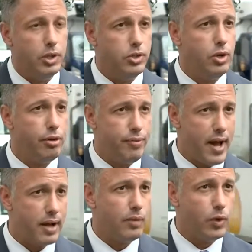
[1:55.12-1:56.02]
But due to the
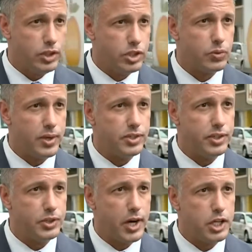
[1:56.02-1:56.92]
fact of what just
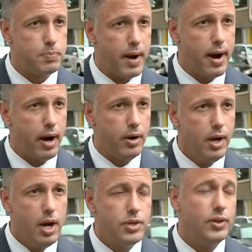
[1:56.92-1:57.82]
recently transpired,
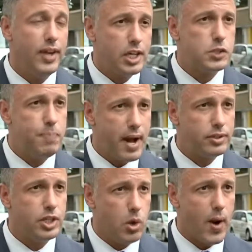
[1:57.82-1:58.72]
so they
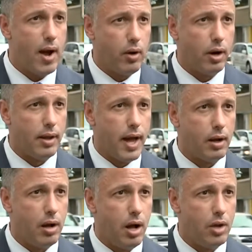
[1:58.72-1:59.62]
expect to go out on a lot
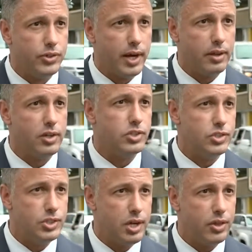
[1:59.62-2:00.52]
of calls like this
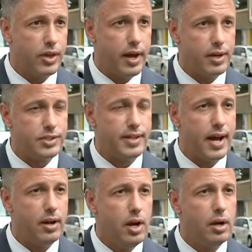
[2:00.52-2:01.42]
and see things, and
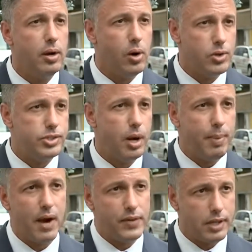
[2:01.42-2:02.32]
that goes up
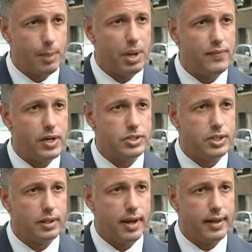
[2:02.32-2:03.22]
every time you
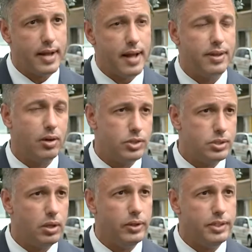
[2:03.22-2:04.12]
incident like that, then it'll
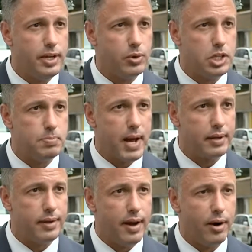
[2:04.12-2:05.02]
slowly decrease
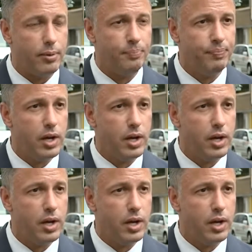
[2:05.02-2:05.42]
back down.